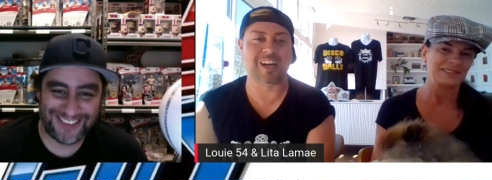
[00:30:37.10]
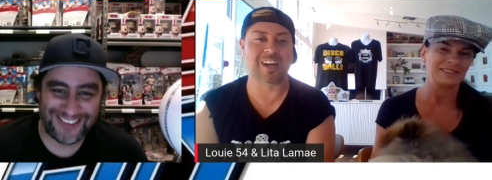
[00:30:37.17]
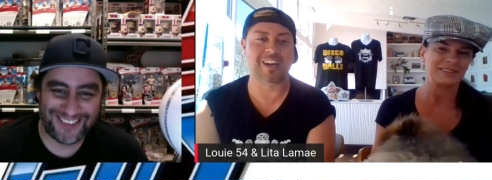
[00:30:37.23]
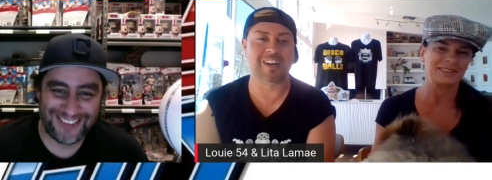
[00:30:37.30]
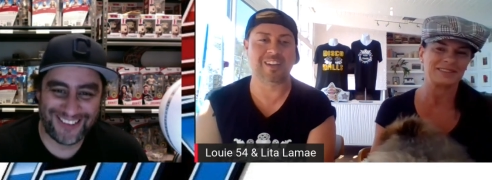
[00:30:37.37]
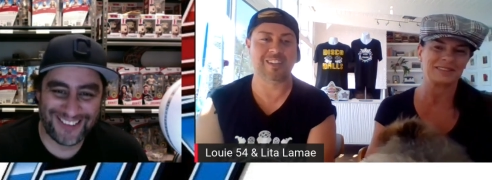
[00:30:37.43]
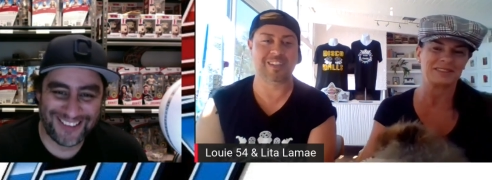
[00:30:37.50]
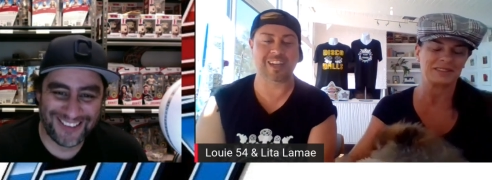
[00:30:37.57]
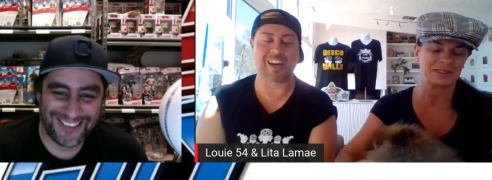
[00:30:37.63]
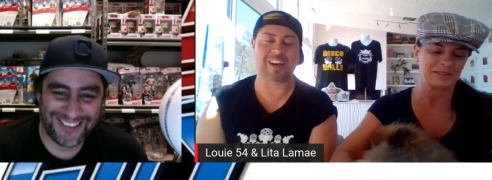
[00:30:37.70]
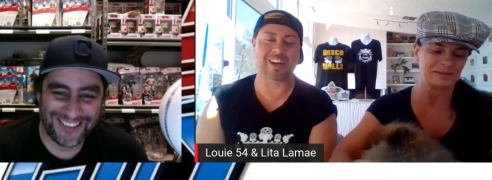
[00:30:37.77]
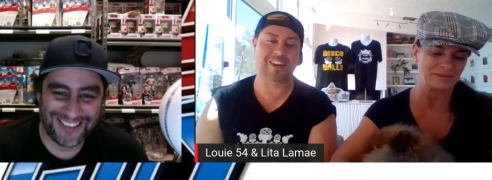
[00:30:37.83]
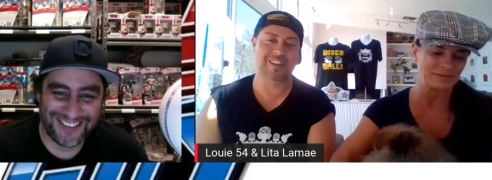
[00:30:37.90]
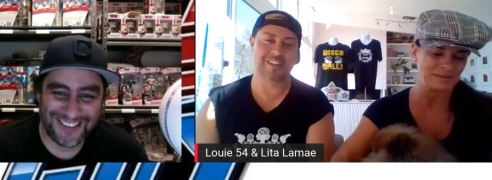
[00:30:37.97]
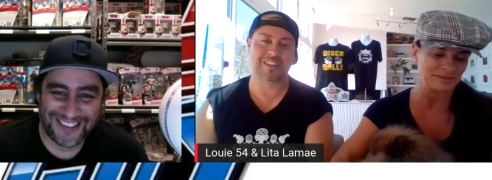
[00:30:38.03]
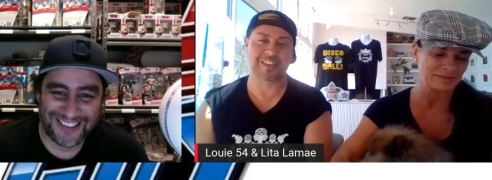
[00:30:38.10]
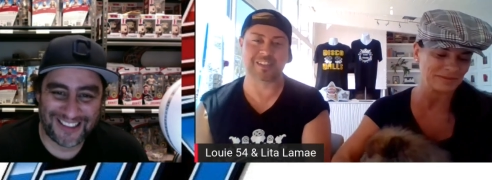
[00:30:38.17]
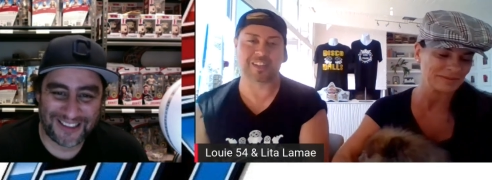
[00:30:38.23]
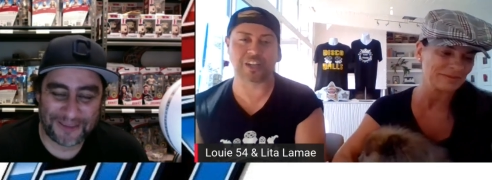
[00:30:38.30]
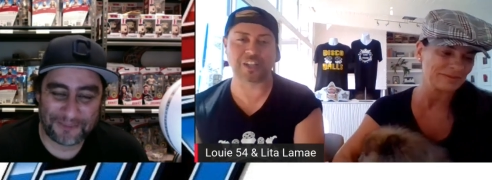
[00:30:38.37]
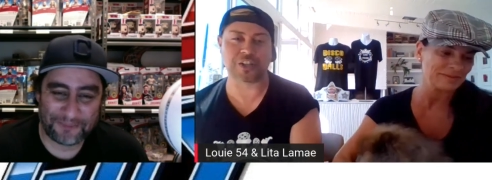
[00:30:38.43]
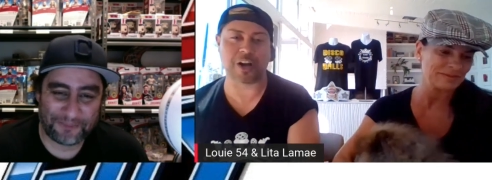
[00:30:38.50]
Speaker 1: yeah, yeah.
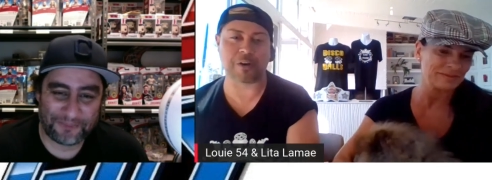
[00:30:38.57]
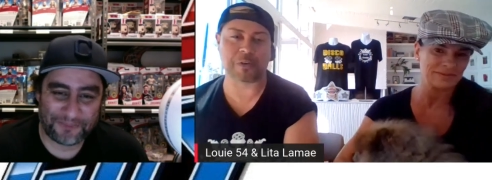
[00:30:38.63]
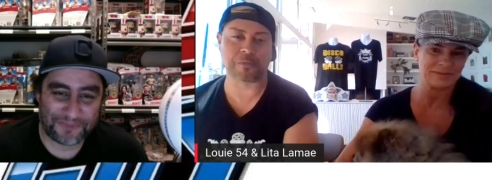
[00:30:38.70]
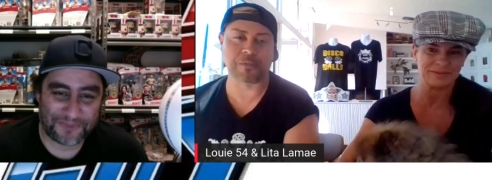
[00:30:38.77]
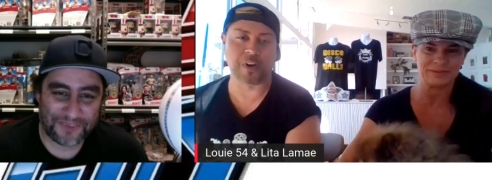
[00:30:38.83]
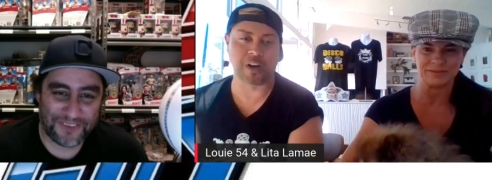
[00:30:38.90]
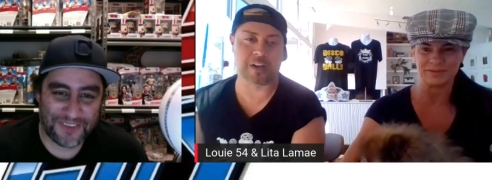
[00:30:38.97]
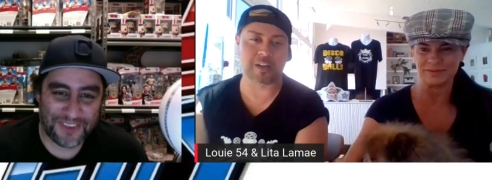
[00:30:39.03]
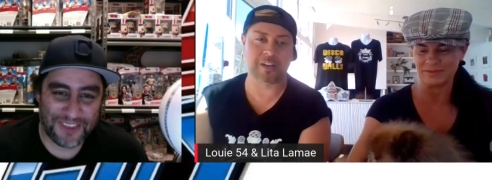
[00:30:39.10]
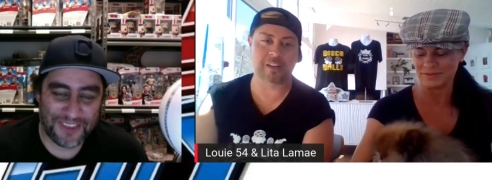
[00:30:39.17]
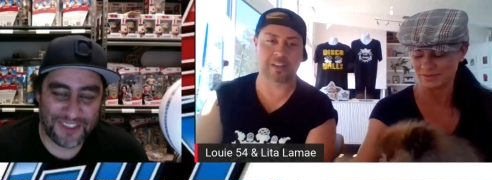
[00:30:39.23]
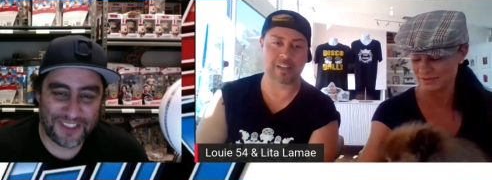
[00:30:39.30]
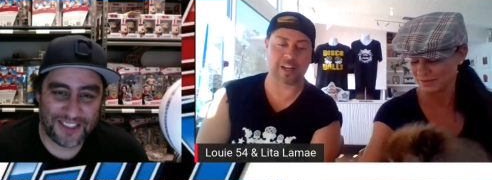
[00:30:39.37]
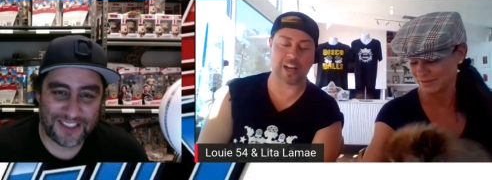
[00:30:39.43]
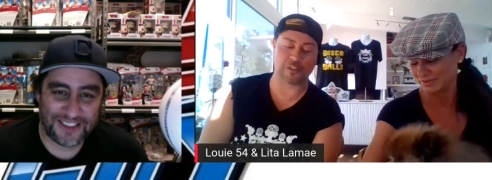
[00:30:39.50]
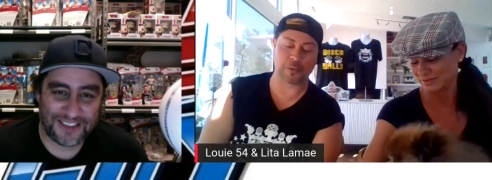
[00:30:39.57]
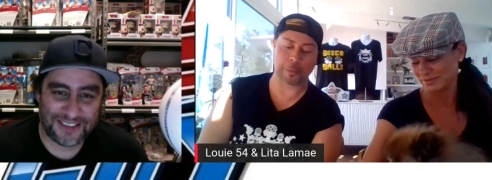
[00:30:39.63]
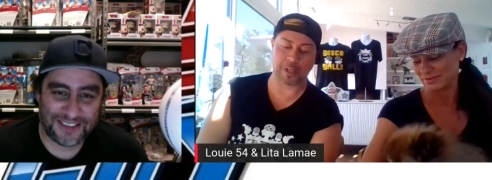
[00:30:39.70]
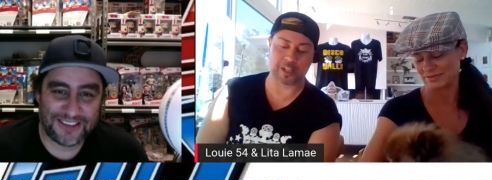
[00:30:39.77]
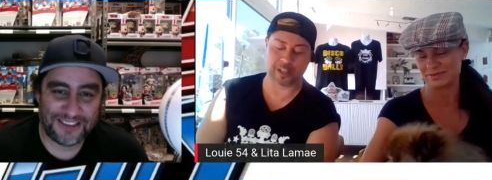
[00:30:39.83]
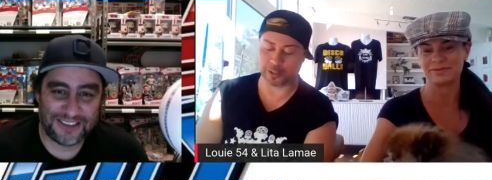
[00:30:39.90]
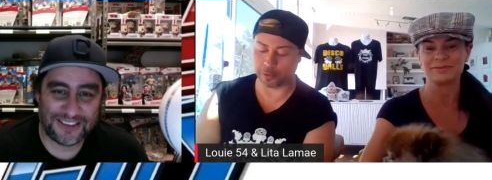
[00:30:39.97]
As long as you're having fun, then
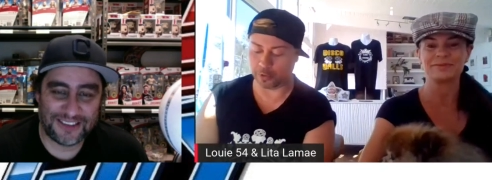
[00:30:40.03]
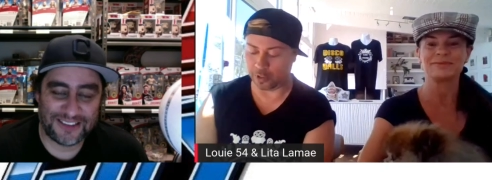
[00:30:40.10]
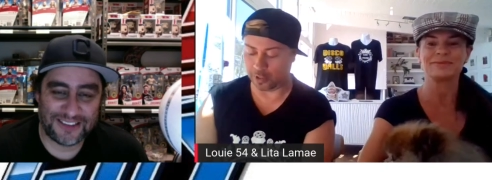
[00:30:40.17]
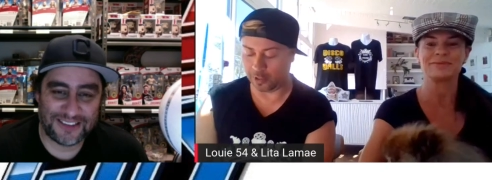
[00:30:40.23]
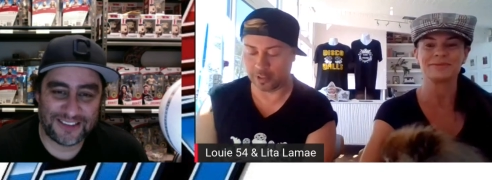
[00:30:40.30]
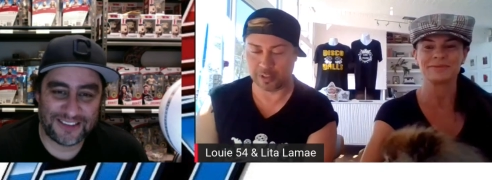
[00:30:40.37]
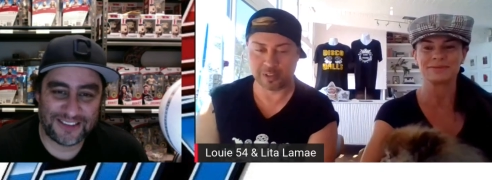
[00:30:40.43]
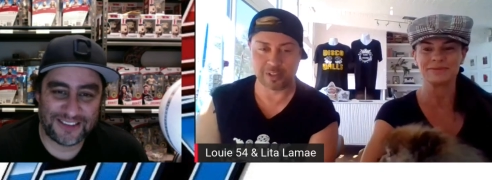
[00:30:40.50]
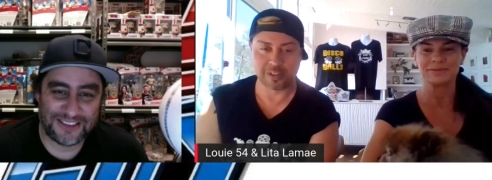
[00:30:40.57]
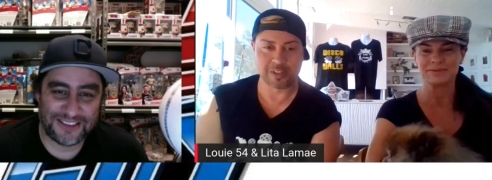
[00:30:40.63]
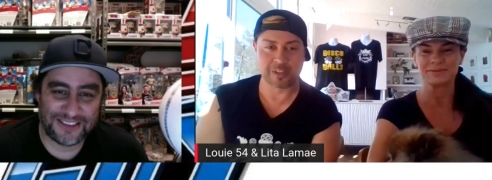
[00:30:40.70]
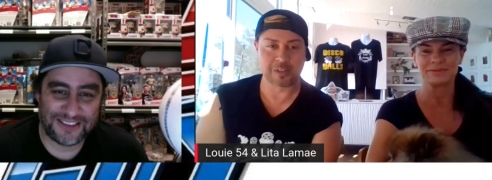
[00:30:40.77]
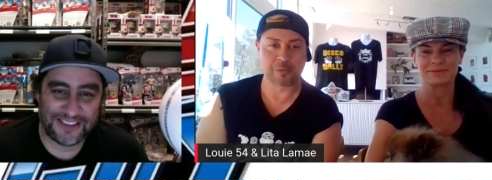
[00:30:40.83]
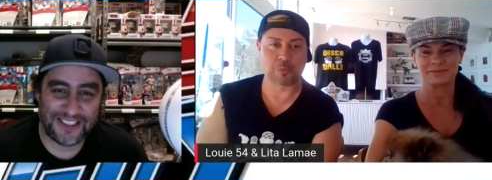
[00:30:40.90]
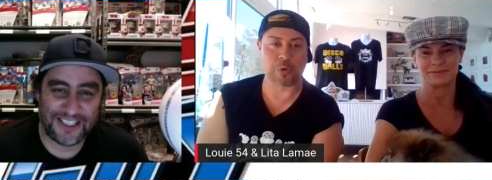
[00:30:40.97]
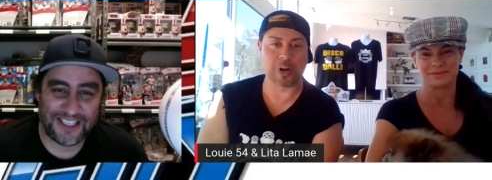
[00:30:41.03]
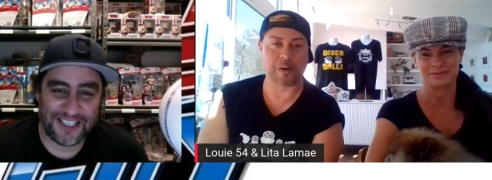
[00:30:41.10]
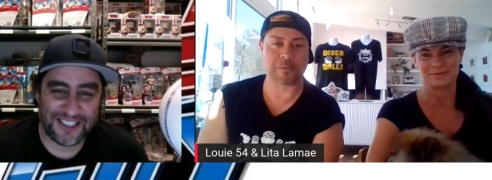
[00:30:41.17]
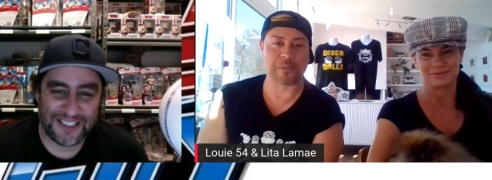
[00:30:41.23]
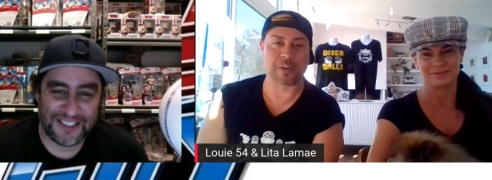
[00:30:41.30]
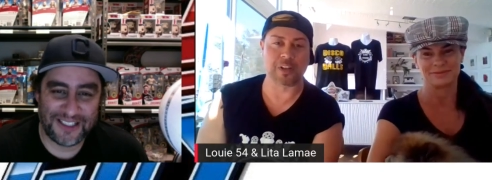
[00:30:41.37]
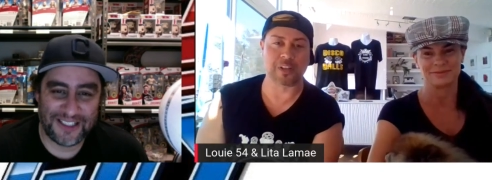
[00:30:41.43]
everybody else will. Yeah.
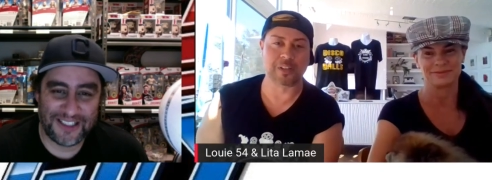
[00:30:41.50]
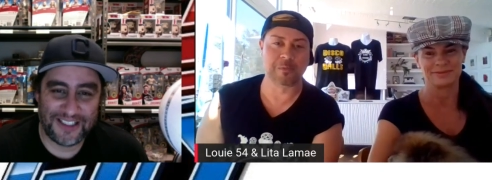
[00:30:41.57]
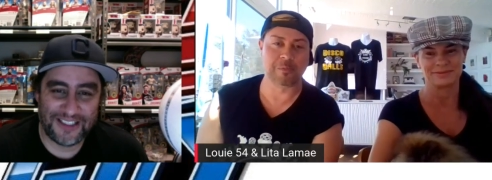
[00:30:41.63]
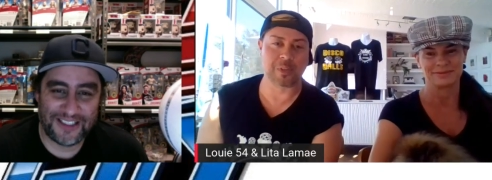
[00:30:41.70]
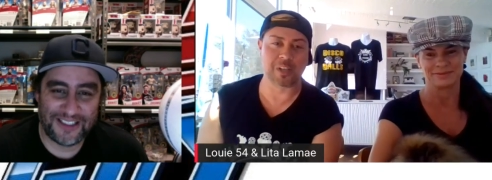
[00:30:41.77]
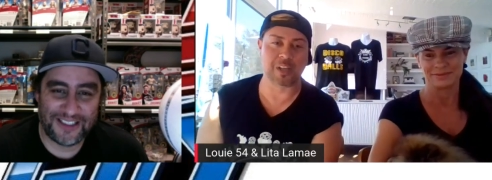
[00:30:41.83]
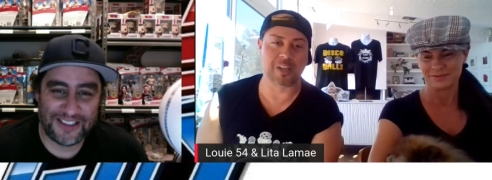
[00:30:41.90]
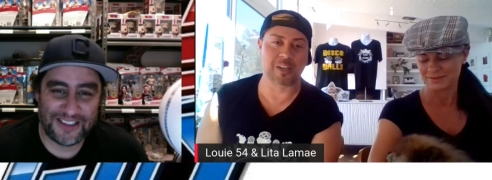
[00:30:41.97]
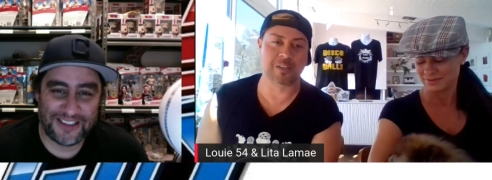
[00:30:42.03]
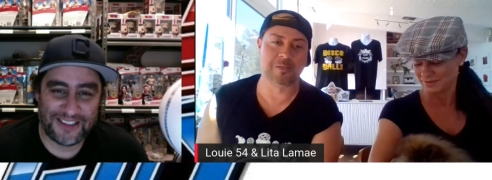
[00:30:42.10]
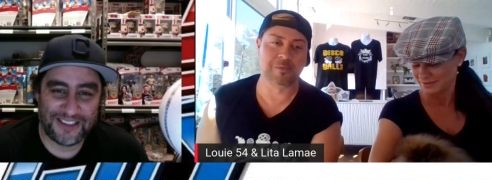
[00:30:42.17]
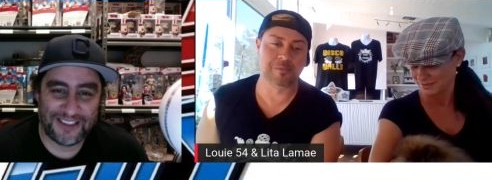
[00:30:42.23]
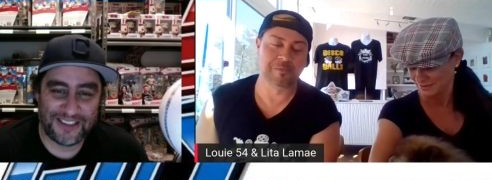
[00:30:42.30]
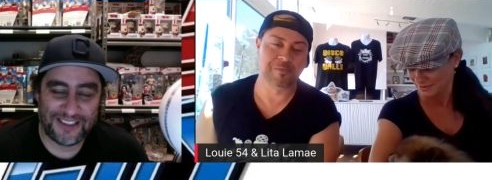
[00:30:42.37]
Will yeah.